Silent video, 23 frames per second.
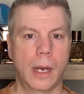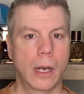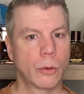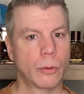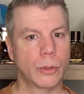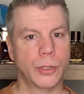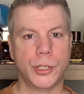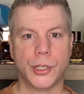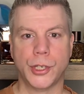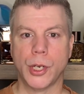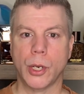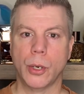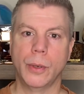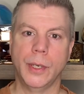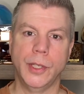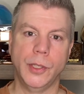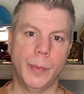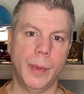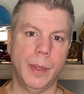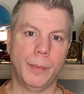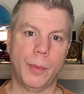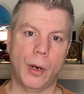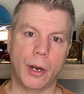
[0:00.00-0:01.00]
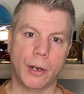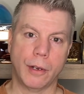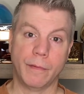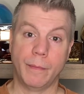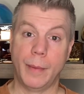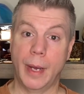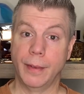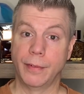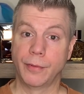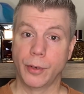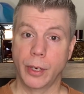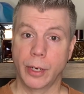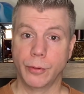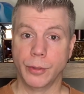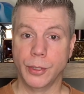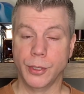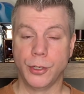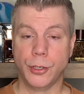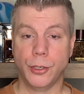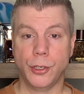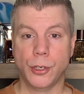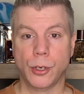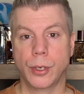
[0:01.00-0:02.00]
Acqua di Giò has been part of my
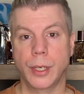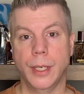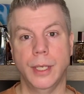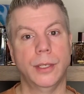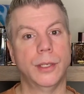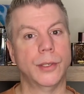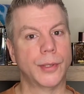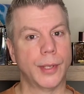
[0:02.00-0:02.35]
fragrance journey,